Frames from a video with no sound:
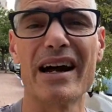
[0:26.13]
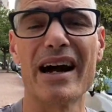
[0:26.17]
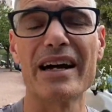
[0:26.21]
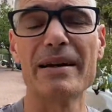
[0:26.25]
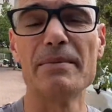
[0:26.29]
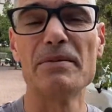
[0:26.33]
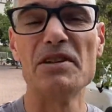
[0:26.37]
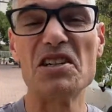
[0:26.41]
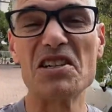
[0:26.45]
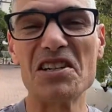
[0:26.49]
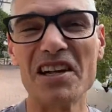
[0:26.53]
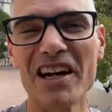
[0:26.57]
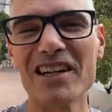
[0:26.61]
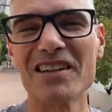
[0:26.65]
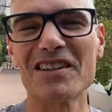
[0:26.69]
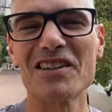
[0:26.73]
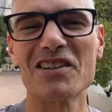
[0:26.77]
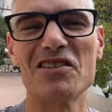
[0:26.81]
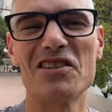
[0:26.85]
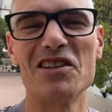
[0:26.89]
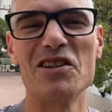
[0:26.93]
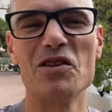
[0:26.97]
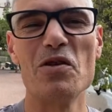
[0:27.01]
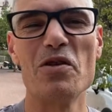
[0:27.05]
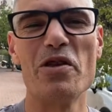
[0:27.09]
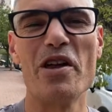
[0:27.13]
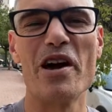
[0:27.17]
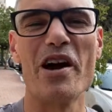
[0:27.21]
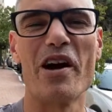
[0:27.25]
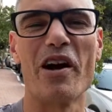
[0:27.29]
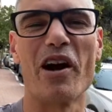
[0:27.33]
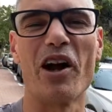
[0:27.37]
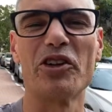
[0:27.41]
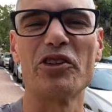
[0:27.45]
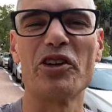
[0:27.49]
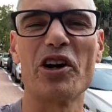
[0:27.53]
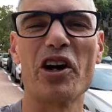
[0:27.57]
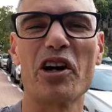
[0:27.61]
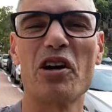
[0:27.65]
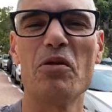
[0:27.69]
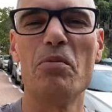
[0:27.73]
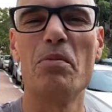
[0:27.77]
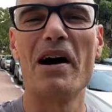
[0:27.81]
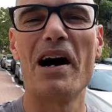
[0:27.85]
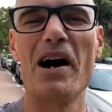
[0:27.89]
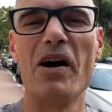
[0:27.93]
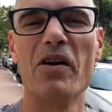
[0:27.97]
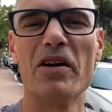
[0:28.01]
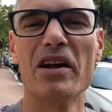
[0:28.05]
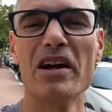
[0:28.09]
I am psyched to see you there. I'll talk
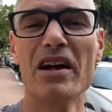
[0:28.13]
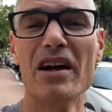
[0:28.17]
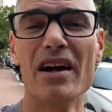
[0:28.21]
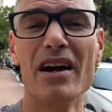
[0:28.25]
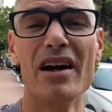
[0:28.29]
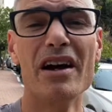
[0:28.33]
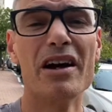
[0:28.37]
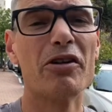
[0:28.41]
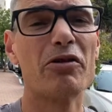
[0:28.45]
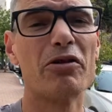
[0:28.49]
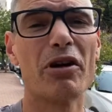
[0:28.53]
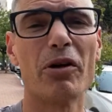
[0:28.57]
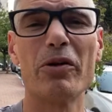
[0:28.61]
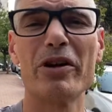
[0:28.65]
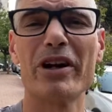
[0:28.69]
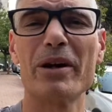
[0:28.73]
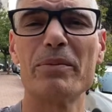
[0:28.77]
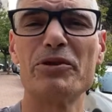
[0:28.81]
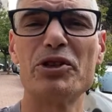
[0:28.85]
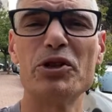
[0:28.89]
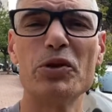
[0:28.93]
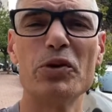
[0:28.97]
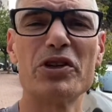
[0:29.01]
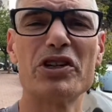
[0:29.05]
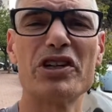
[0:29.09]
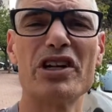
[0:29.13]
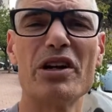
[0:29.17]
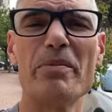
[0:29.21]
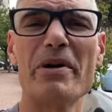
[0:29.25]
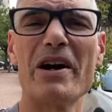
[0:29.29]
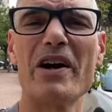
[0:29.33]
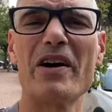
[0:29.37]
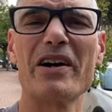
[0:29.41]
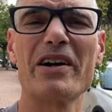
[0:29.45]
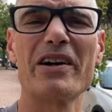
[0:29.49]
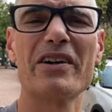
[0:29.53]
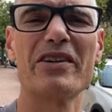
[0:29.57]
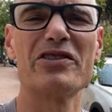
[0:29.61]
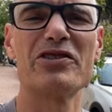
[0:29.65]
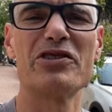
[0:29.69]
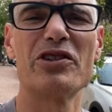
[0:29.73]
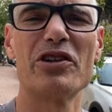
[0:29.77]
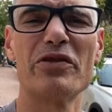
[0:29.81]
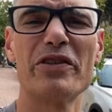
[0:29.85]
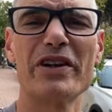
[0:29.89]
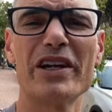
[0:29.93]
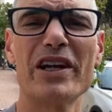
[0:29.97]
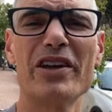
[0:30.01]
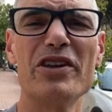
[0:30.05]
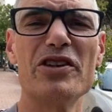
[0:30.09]
about growing up Jewish in America,
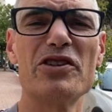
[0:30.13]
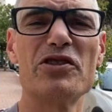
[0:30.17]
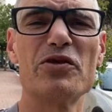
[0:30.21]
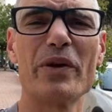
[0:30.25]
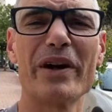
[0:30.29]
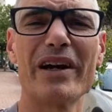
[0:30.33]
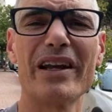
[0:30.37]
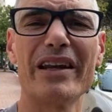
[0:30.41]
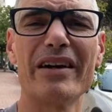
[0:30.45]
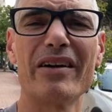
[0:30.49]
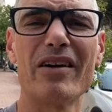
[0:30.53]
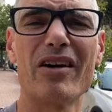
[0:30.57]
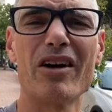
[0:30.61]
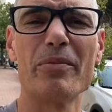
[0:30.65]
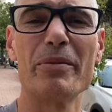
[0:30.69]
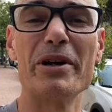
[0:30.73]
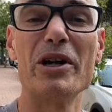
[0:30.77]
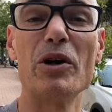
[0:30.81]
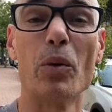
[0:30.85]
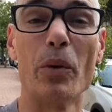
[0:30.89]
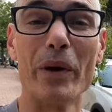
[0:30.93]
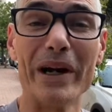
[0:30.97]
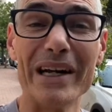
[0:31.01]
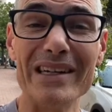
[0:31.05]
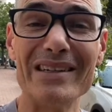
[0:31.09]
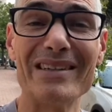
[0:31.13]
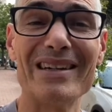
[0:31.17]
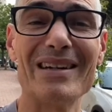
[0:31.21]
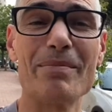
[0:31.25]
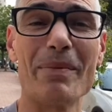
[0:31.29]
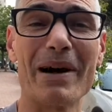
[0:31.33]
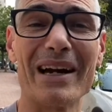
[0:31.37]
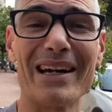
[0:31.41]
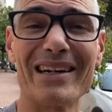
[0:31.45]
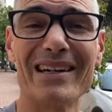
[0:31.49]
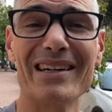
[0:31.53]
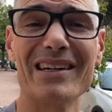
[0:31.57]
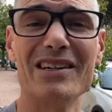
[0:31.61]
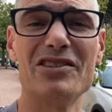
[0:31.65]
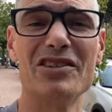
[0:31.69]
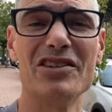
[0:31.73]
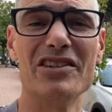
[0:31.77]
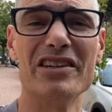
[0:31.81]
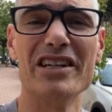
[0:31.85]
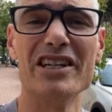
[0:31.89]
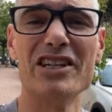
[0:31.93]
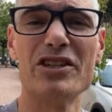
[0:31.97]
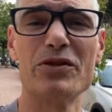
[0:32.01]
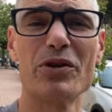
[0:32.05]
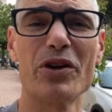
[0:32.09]
serving in the Israeli army, raising my kids
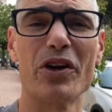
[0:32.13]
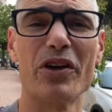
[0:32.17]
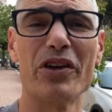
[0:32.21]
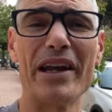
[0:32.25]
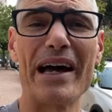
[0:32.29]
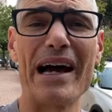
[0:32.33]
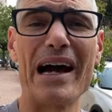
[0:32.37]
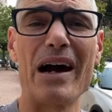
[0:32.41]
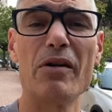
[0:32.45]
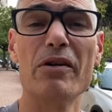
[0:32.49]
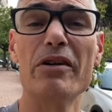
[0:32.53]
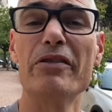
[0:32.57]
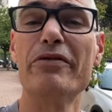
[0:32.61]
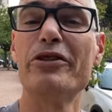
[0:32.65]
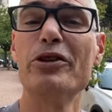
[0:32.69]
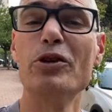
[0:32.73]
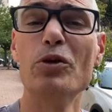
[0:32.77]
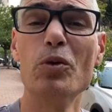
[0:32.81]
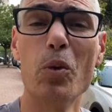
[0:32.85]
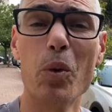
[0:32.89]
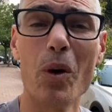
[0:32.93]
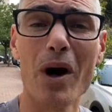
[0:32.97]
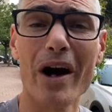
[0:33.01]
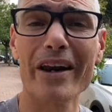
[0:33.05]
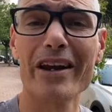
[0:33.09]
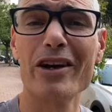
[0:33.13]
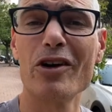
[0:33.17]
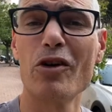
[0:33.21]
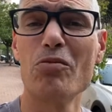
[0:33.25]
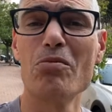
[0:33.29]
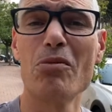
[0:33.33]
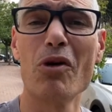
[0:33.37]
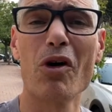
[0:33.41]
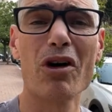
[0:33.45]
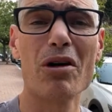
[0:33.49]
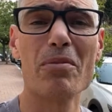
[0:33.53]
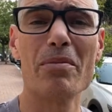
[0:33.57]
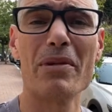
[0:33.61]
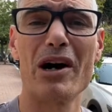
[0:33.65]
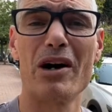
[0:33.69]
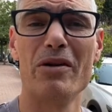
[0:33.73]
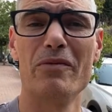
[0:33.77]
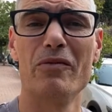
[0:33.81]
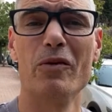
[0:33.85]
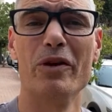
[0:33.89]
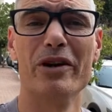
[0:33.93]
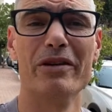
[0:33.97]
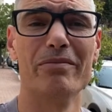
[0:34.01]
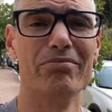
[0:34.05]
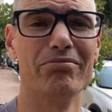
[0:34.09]
in Israel now. If you want to know more about
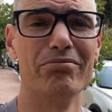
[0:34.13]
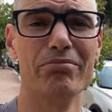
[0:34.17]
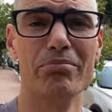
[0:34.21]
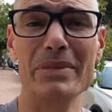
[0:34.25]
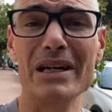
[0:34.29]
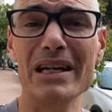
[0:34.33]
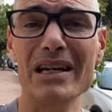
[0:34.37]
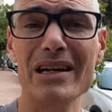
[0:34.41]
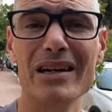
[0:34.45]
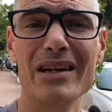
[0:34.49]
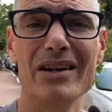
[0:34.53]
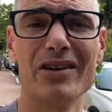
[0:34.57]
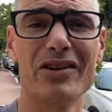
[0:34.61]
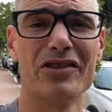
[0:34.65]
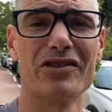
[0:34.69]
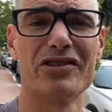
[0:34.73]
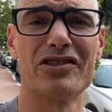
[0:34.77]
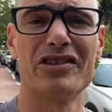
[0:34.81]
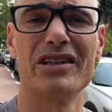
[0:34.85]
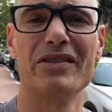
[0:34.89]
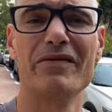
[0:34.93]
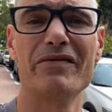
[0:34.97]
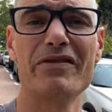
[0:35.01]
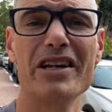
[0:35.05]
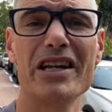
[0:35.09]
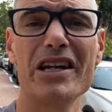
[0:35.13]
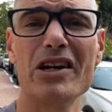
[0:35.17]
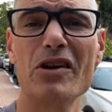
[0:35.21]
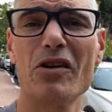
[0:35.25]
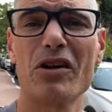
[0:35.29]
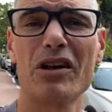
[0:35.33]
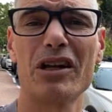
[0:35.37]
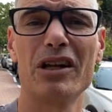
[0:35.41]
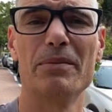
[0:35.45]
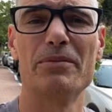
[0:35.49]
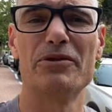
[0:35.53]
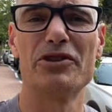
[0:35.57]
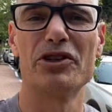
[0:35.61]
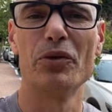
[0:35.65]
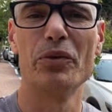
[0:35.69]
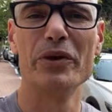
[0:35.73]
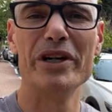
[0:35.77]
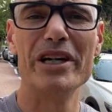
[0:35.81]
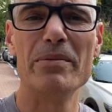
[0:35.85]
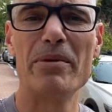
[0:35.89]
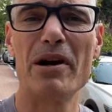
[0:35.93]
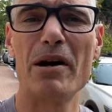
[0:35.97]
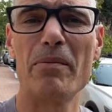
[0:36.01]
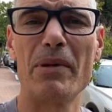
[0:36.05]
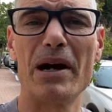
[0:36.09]
me or see video clips or
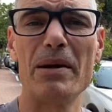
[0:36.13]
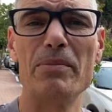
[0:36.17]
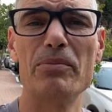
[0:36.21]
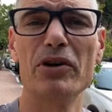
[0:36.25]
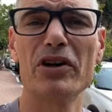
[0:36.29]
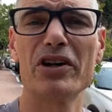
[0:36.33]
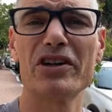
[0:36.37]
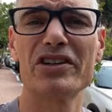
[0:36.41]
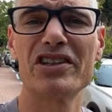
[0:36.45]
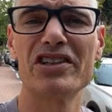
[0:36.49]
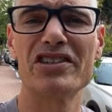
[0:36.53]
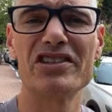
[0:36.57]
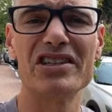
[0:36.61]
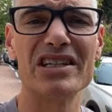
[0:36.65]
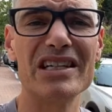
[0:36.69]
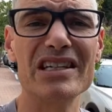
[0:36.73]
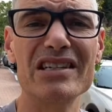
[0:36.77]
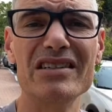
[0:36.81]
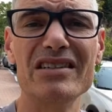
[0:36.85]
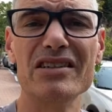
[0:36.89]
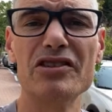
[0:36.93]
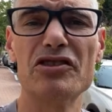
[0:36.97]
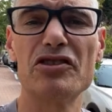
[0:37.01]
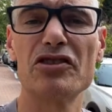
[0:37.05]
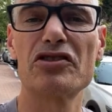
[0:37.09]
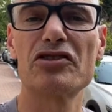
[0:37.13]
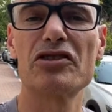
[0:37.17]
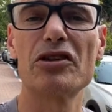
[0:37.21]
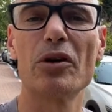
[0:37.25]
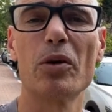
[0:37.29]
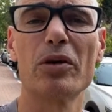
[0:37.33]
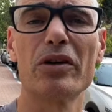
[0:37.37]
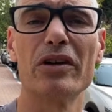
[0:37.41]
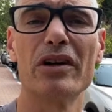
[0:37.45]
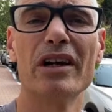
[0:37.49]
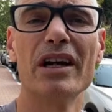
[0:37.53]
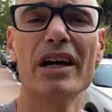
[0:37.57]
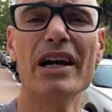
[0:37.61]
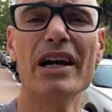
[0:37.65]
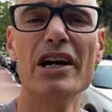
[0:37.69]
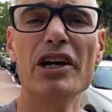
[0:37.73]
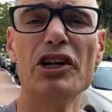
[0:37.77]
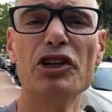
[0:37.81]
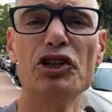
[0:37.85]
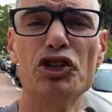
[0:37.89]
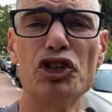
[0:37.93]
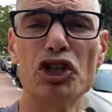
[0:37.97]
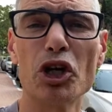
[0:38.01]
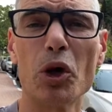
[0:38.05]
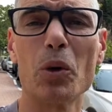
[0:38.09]
read about my books, it's easy. Just go to
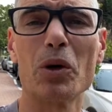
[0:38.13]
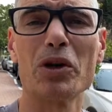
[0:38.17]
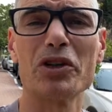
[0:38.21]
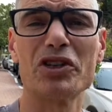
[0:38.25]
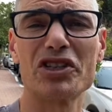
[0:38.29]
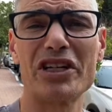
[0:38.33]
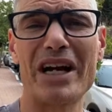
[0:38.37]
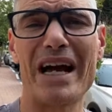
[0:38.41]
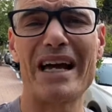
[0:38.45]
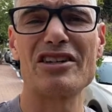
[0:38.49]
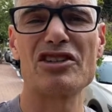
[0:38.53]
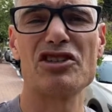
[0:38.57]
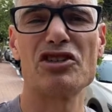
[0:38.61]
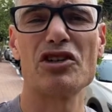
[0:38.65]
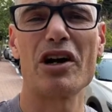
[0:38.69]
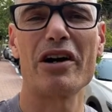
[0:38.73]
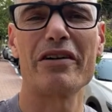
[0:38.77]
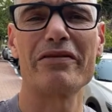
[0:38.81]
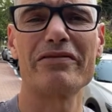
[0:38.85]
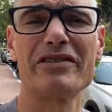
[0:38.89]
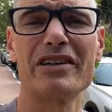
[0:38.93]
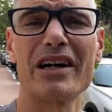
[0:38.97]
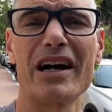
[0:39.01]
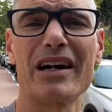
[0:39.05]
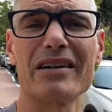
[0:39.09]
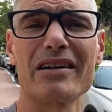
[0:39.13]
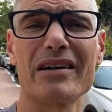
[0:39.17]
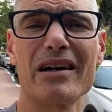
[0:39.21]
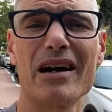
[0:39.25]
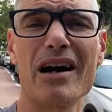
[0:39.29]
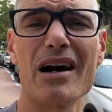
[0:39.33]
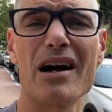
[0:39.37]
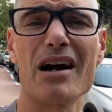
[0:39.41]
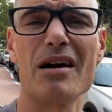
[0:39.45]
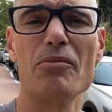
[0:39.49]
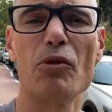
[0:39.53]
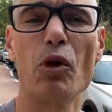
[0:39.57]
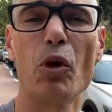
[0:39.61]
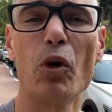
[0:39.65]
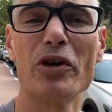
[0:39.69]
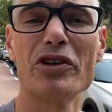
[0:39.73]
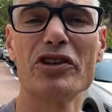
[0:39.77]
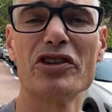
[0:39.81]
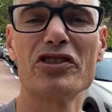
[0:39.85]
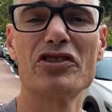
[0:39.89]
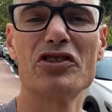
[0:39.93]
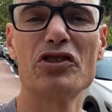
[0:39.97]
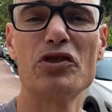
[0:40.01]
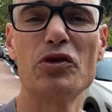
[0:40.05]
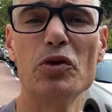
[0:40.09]
joelchasnoff.com or
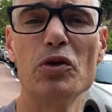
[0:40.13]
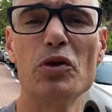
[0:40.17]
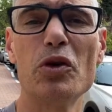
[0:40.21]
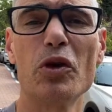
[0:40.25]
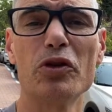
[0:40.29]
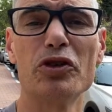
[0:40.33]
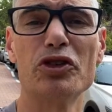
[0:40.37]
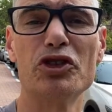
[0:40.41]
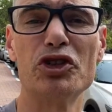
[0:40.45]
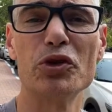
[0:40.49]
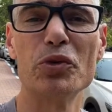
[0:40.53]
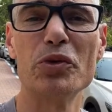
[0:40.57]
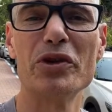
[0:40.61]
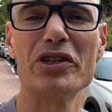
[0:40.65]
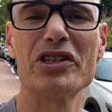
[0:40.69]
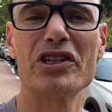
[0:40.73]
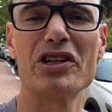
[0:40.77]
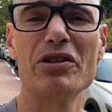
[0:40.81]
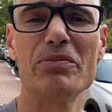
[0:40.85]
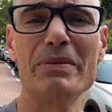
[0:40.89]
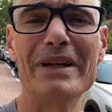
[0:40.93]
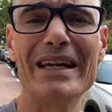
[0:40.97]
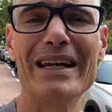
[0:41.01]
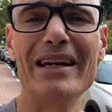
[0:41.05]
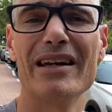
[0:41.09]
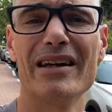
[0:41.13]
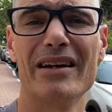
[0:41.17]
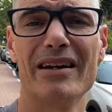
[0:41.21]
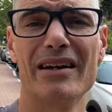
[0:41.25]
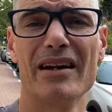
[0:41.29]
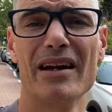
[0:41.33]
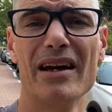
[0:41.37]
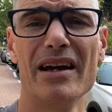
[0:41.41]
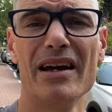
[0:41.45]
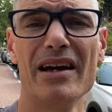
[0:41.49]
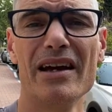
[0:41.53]
just Google Jewish comedian.